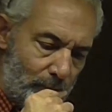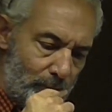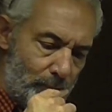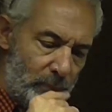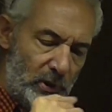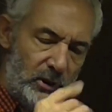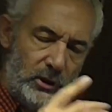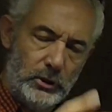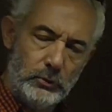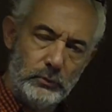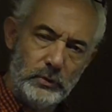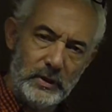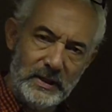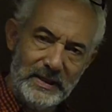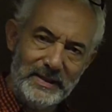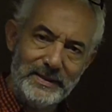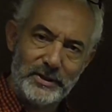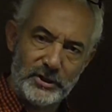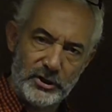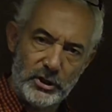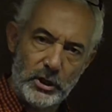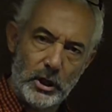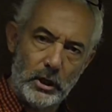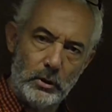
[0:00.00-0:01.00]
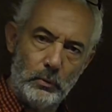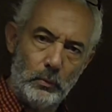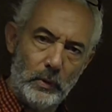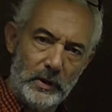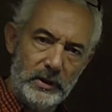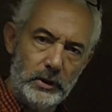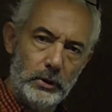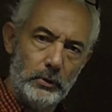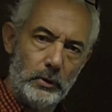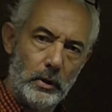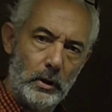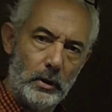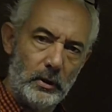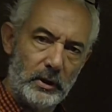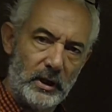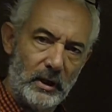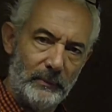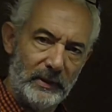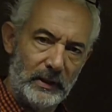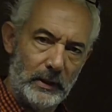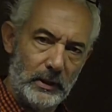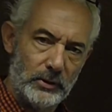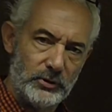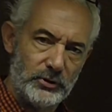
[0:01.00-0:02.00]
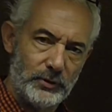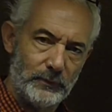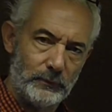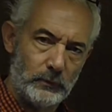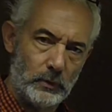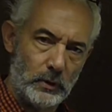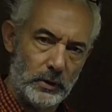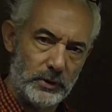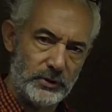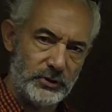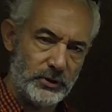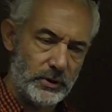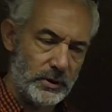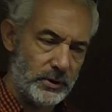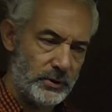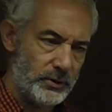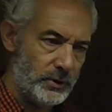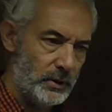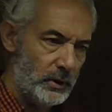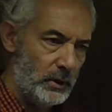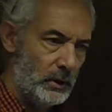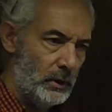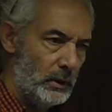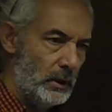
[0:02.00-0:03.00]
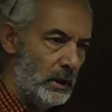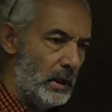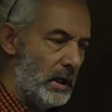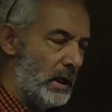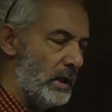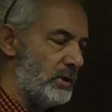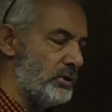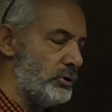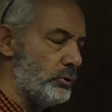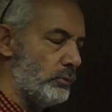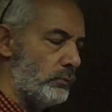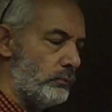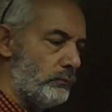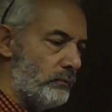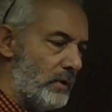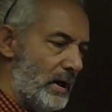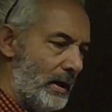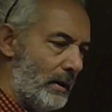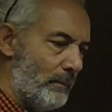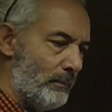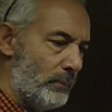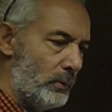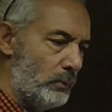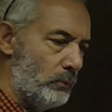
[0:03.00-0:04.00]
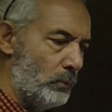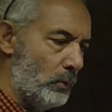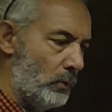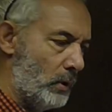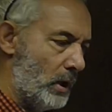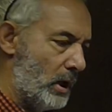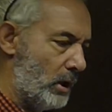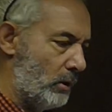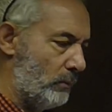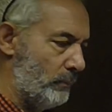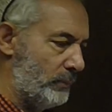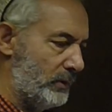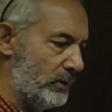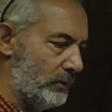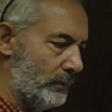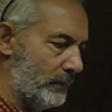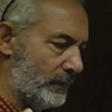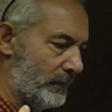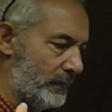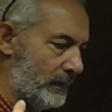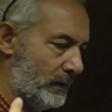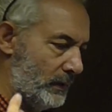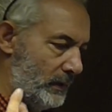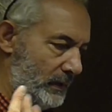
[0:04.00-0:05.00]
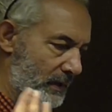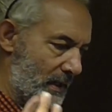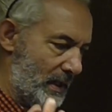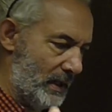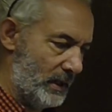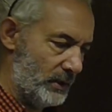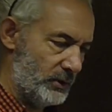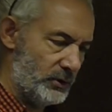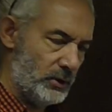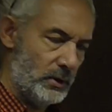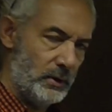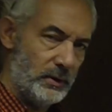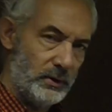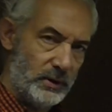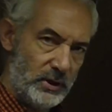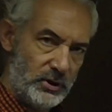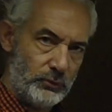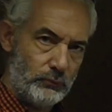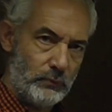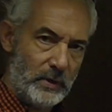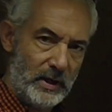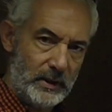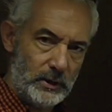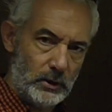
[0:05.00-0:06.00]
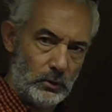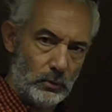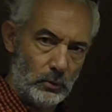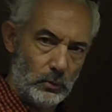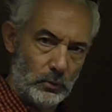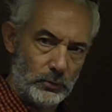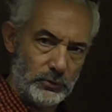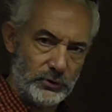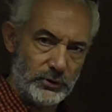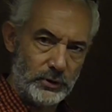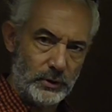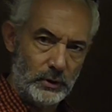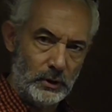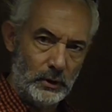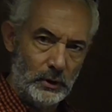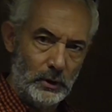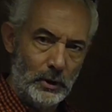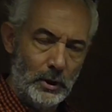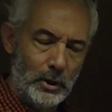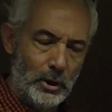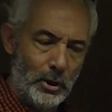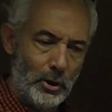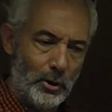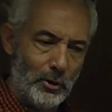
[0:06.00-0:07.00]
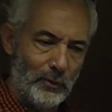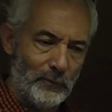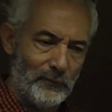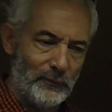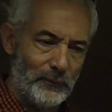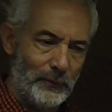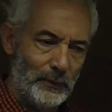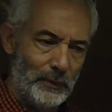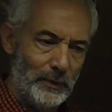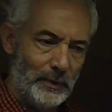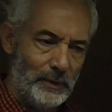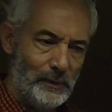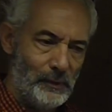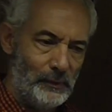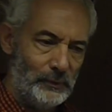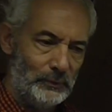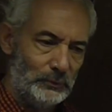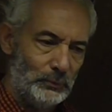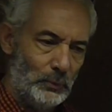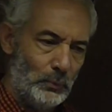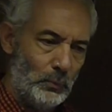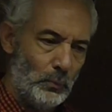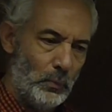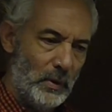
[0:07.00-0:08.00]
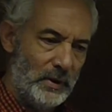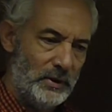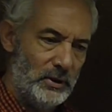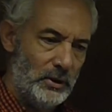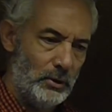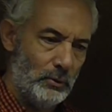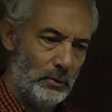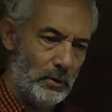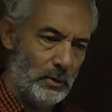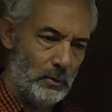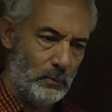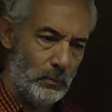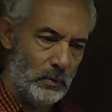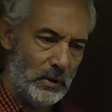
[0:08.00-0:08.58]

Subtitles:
but you need to know when you are coming out of crisis, and your RAP will help you with that. This record of when you are